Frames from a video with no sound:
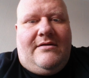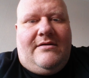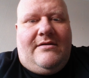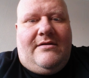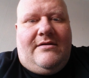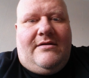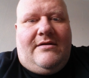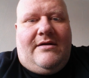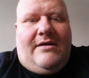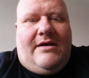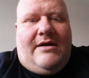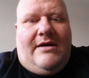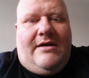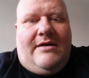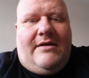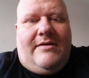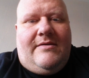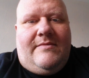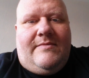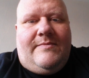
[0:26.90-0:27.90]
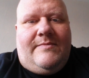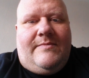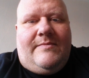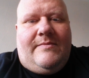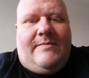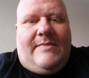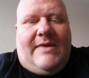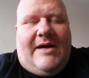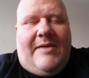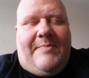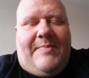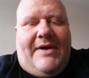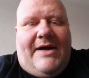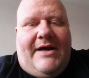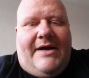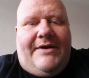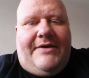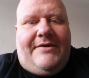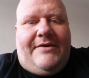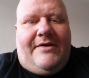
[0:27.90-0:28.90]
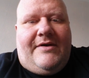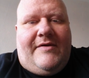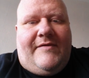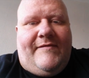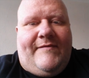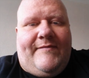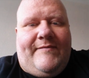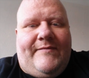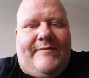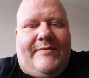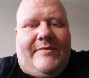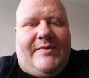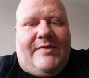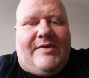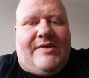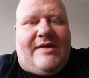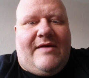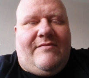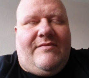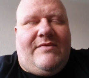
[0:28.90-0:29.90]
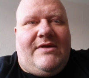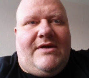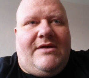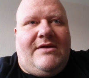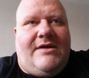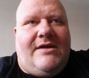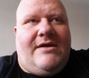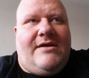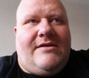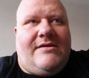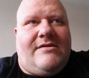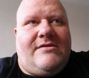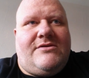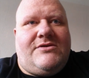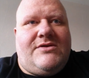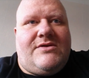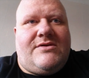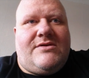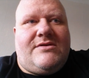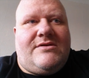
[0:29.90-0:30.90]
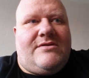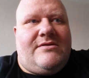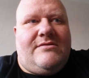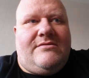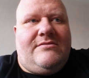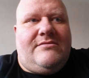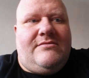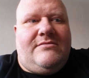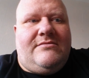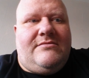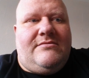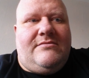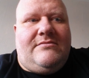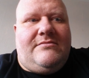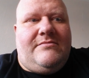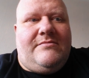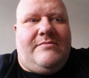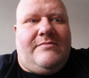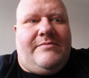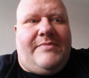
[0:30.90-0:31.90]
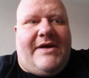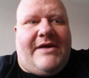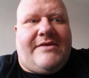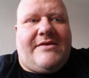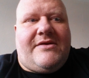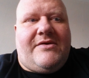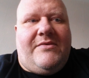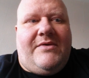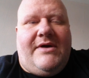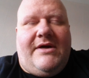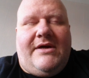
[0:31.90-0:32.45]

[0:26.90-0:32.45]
my partner of 17 years just passed away.